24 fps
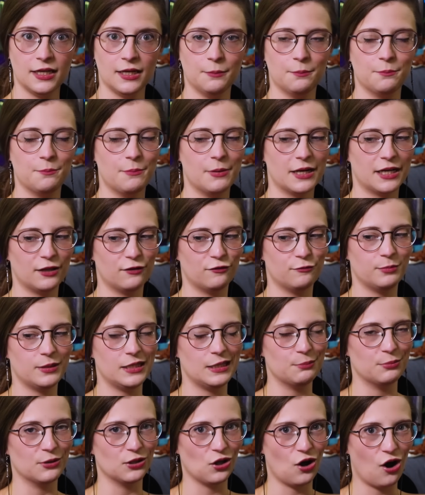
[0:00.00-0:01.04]
But if
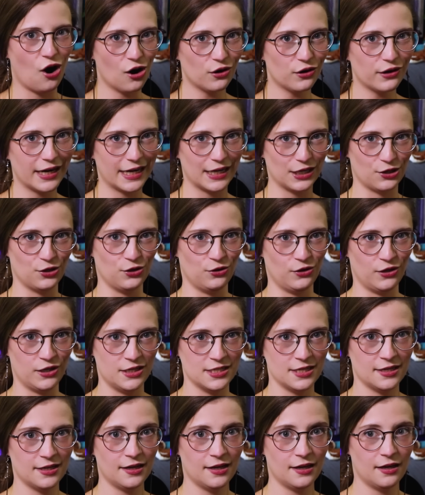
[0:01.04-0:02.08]
people aren't
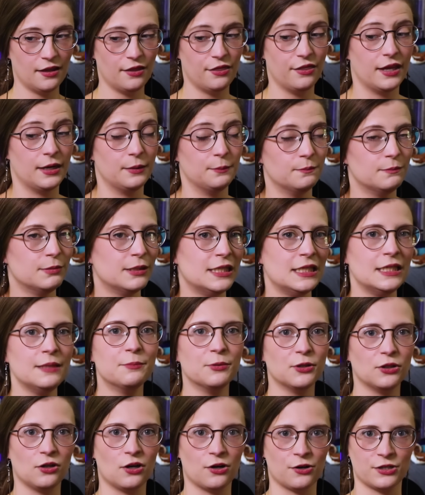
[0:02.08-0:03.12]
good, then
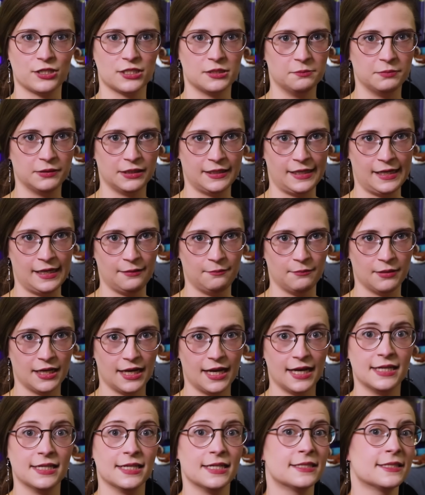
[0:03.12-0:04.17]
people are to blame,
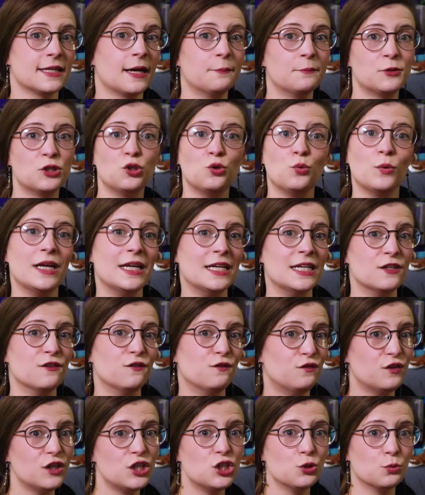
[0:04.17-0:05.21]
and it's up to
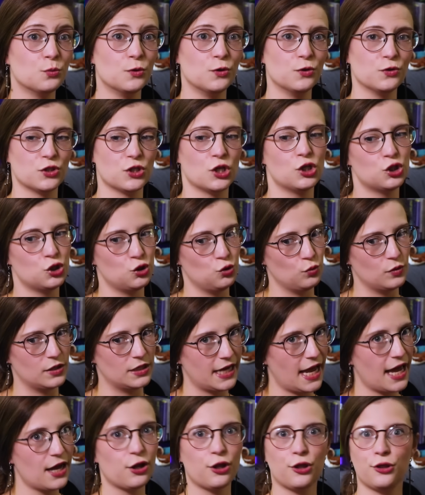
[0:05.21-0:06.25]
individuals to
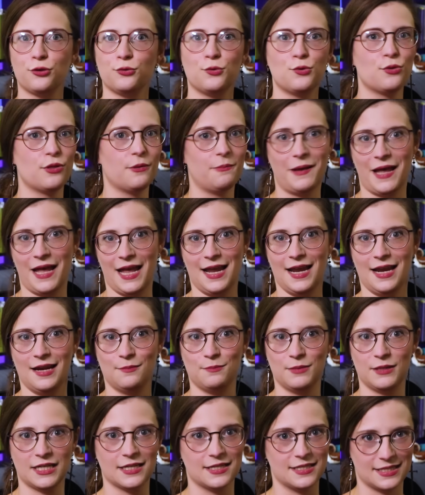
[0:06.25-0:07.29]
get through the pain,
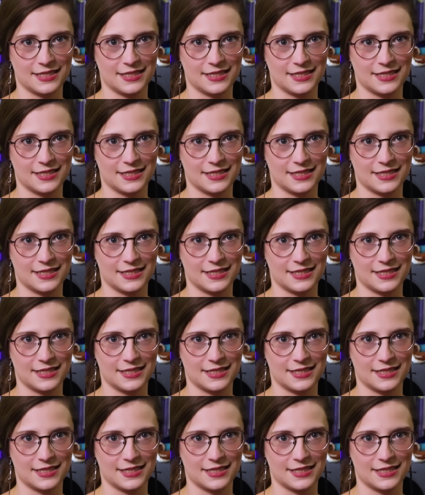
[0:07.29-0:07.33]
because